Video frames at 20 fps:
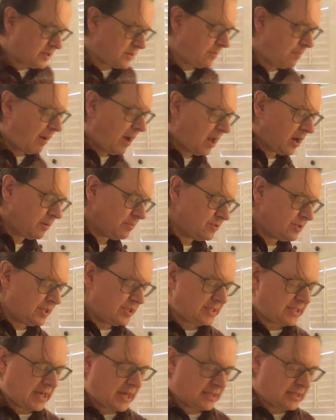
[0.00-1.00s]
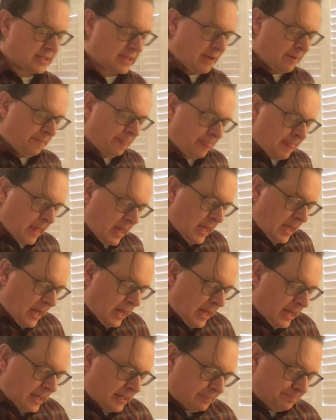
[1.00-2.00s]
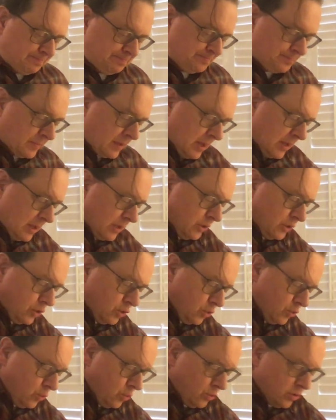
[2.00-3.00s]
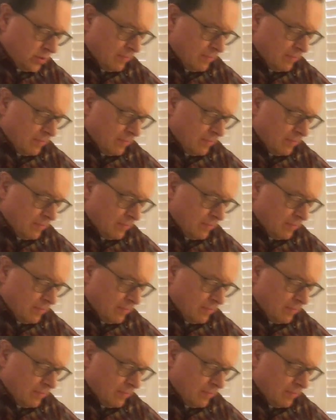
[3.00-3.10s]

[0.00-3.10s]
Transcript: at the bottom, she says, new